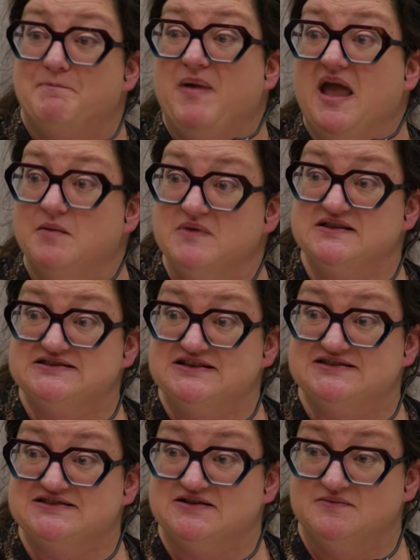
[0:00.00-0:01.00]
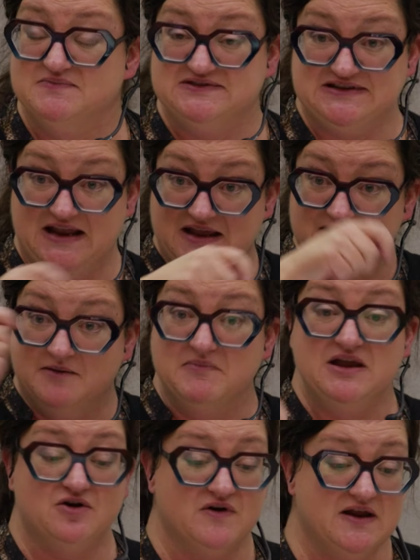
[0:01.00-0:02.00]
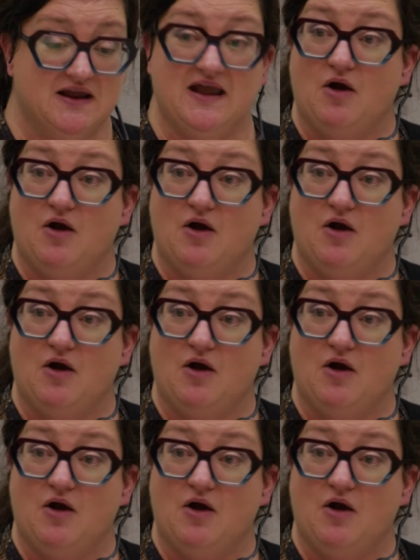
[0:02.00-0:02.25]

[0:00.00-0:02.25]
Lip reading: payment systems in the metering,